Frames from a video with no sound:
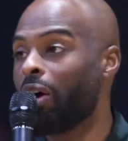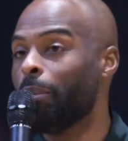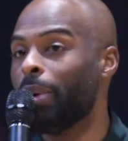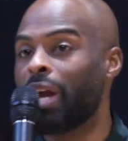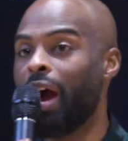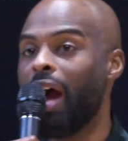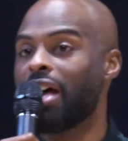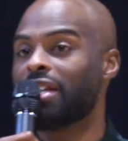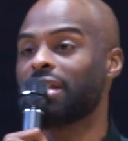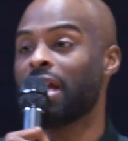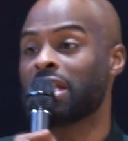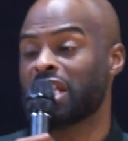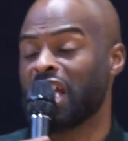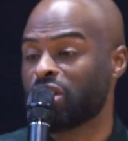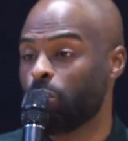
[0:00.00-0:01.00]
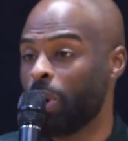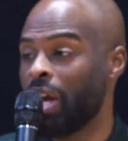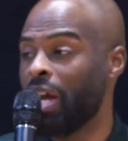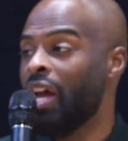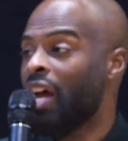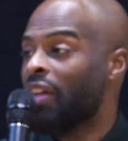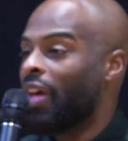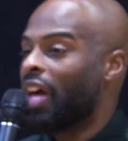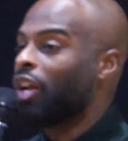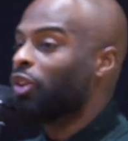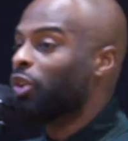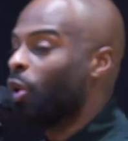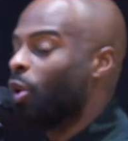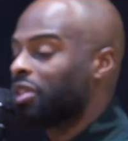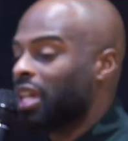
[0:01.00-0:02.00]
but God says, guess what? That
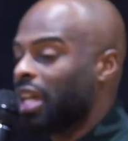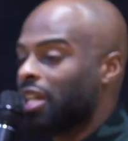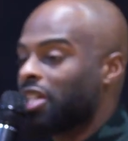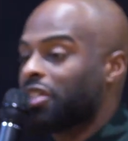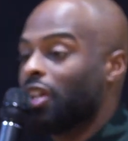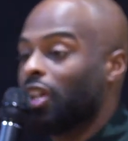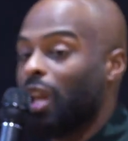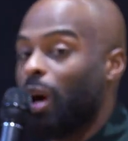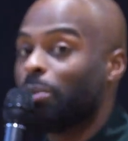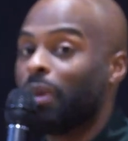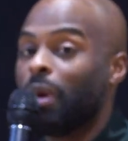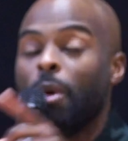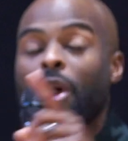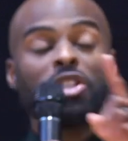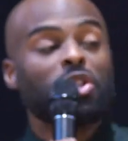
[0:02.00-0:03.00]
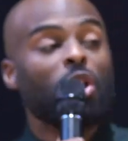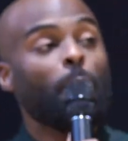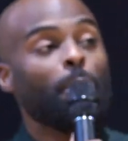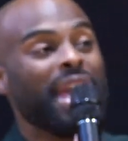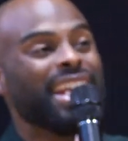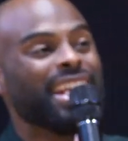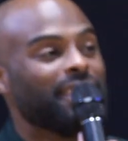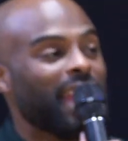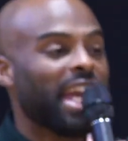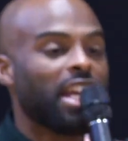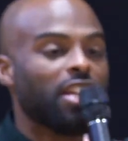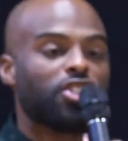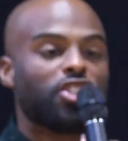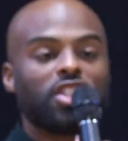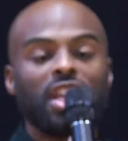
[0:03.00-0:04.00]
anointing is still on them. So meaning they
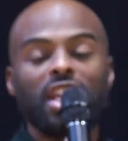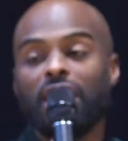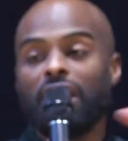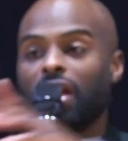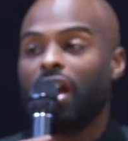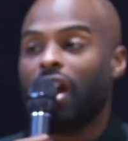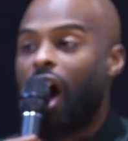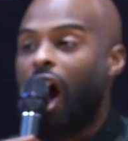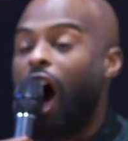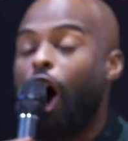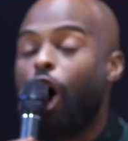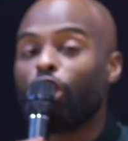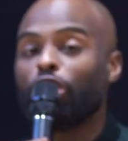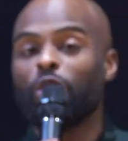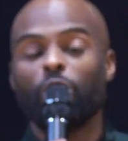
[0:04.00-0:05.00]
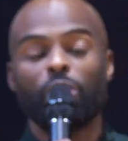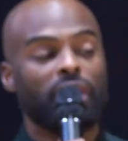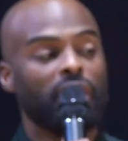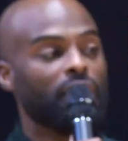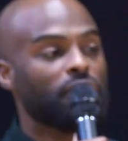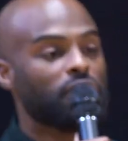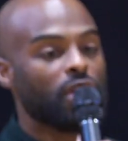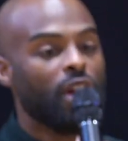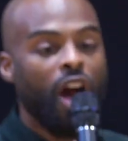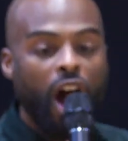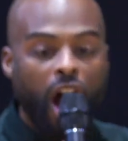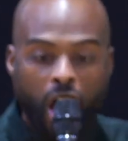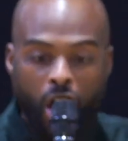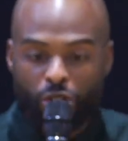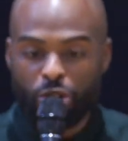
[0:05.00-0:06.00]
can see all your gifts,
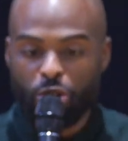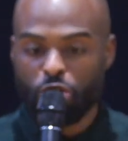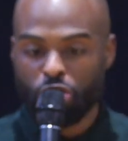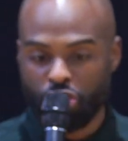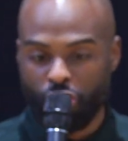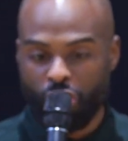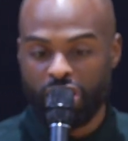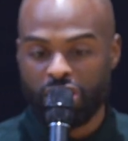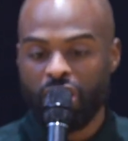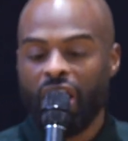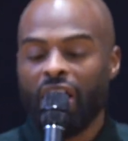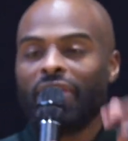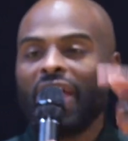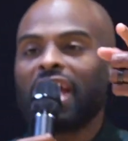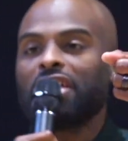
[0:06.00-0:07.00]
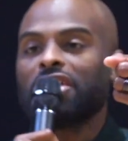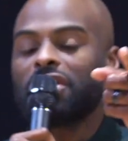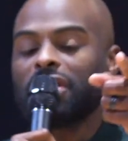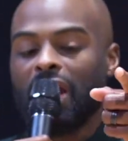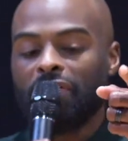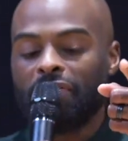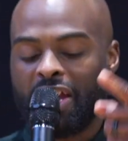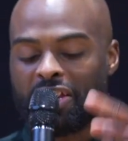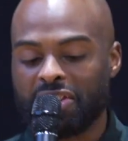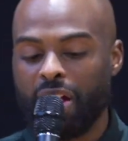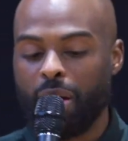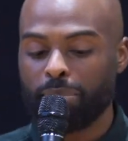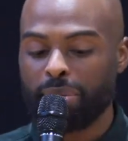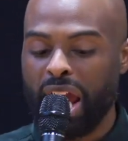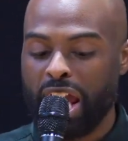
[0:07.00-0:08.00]
all your strengths. They can see that
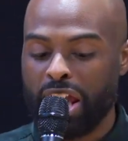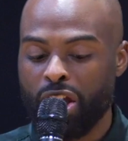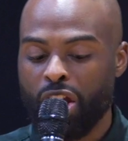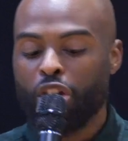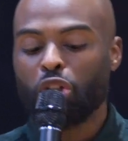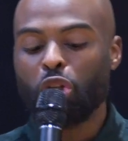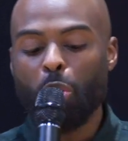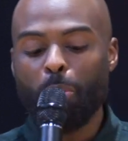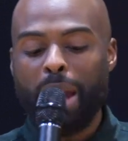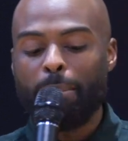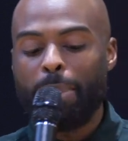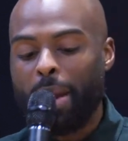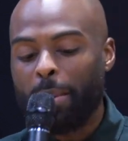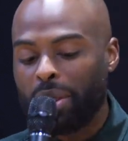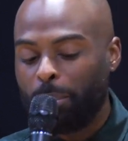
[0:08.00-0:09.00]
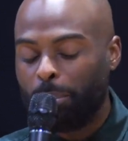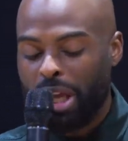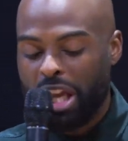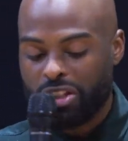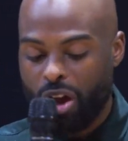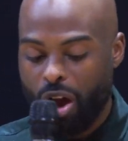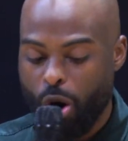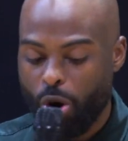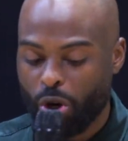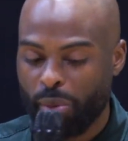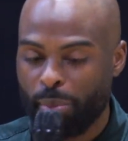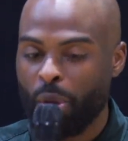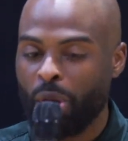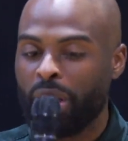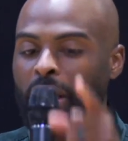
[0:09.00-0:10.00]
someday you may be able to bless a whole
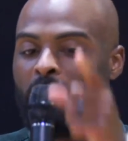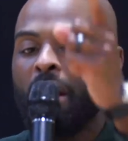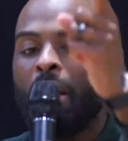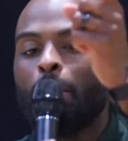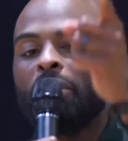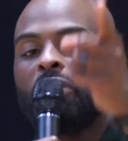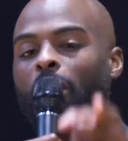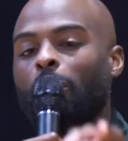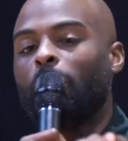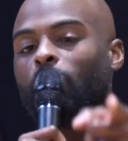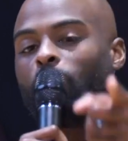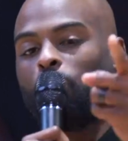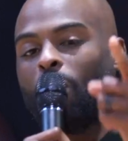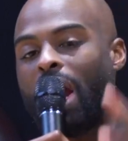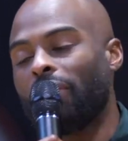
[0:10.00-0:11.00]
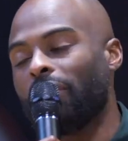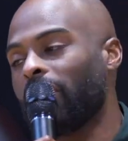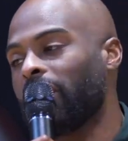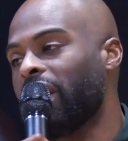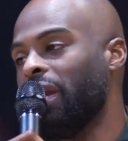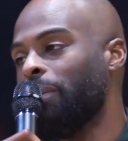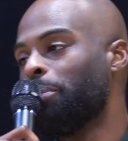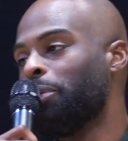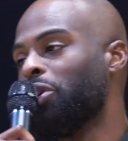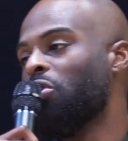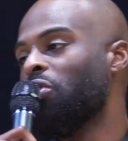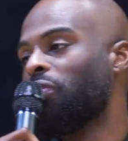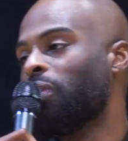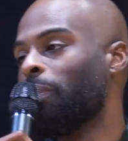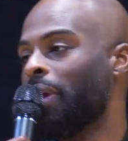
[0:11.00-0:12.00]
community, but they would rather keep
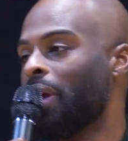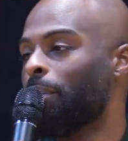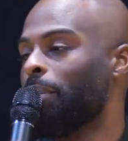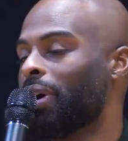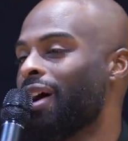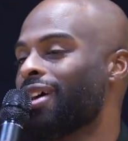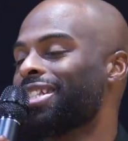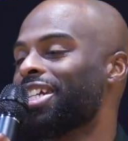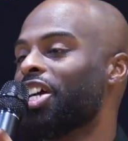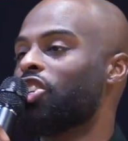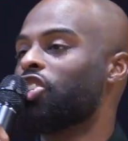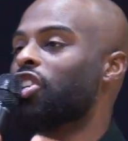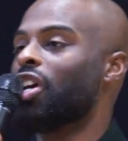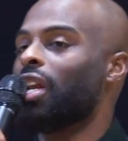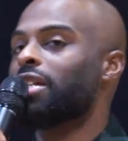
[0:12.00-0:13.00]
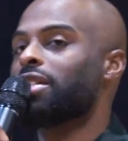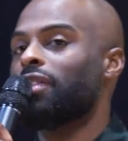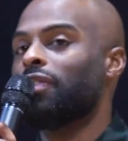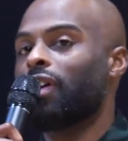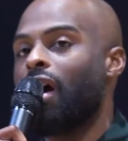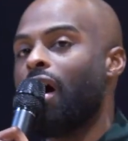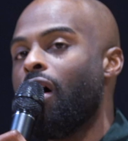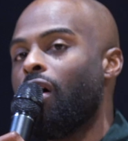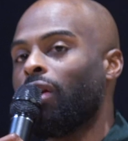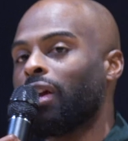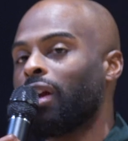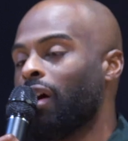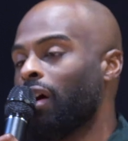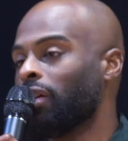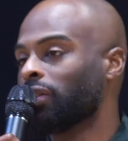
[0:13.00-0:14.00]
you from there because they are jealous of the calling
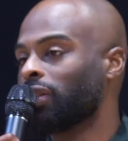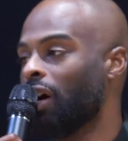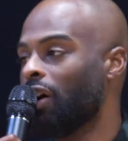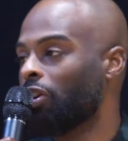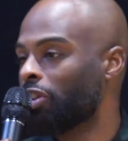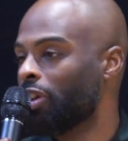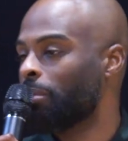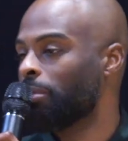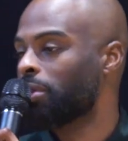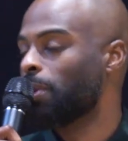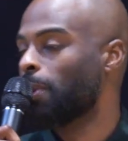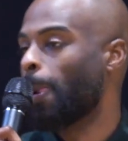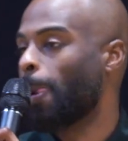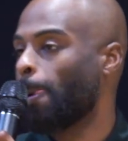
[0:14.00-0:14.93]
God has called them to.